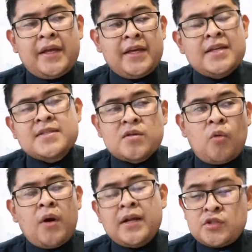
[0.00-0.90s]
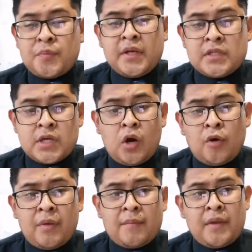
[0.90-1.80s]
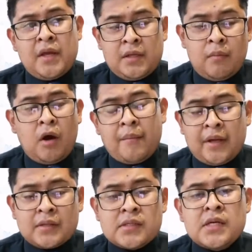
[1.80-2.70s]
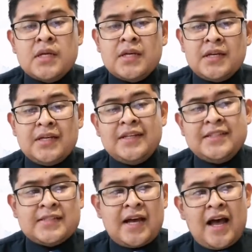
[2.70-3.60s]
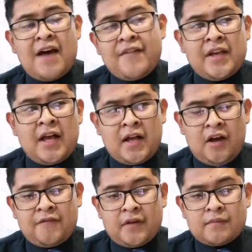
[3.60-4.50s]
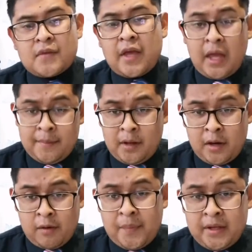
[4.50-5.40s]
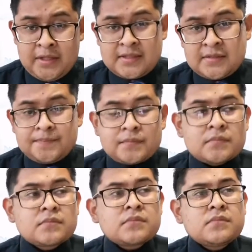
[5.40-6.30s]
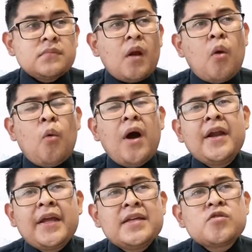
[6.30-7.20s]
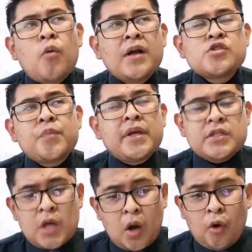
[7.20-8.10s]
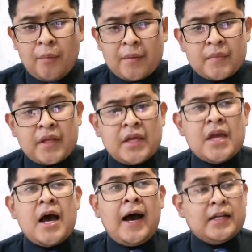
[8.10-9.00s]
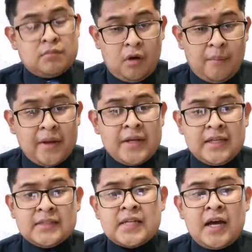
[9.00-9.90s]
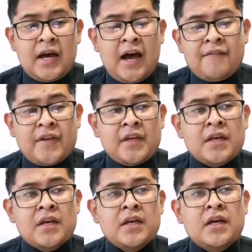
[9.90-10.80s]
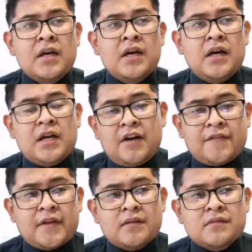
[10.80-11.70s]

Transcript: is want to be done by me at the moment is having a coffee. Okay, I'm gonna repeat this. What is want to be done by me at the moment is having a coffee.